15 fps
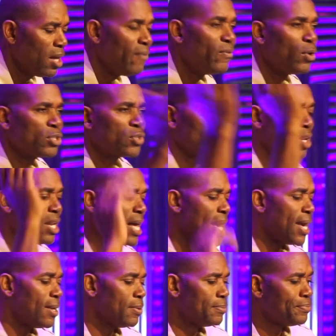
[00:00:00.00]
Verse
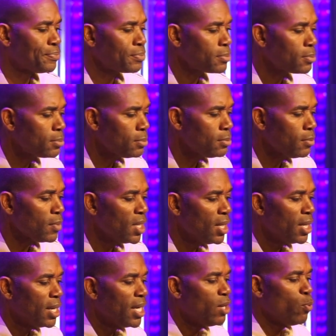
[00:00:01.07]
39,
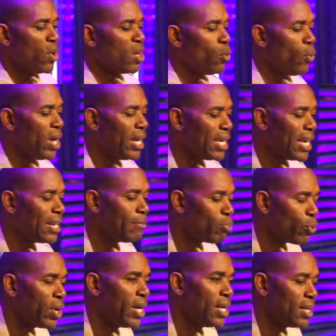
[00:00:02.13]
he went away again and
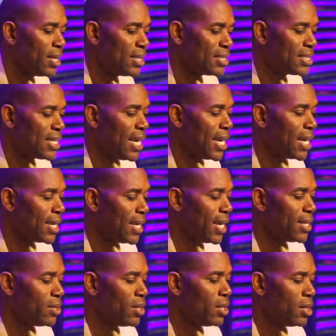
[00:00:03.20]
prayed, saying again,